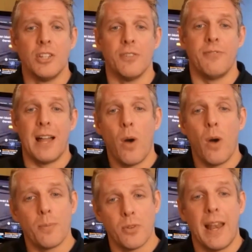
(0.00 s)
to follow
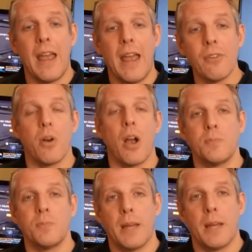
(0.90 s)
up so that every
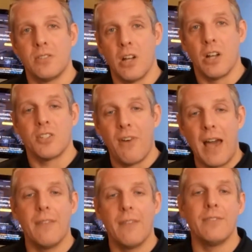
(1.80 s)
prospect is touched
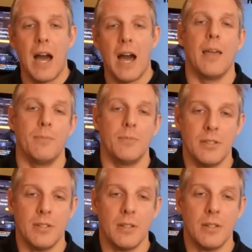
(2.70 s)
5
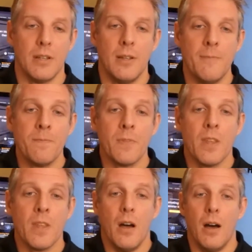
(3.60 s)
times
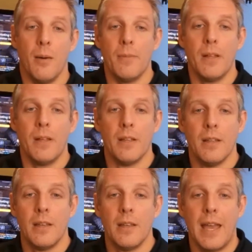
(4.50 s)
and
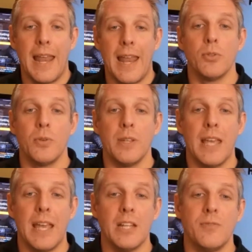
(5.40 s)
able to
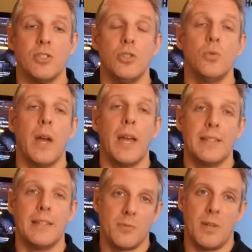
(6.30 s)
engage via 2-way
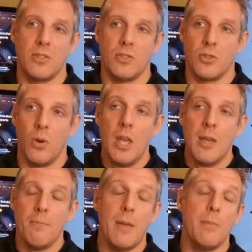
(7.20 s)
text message. So
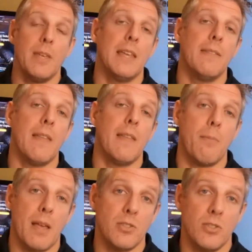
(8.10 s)
maybe in that
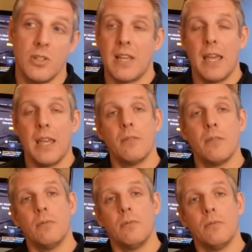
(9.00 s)
message, you could say,
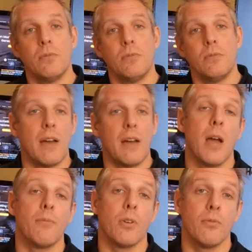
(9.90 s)
you have
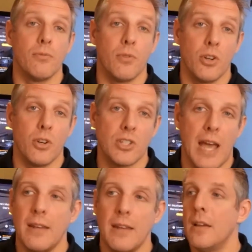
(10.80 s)
time for a
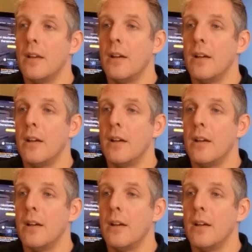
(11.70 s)
chat.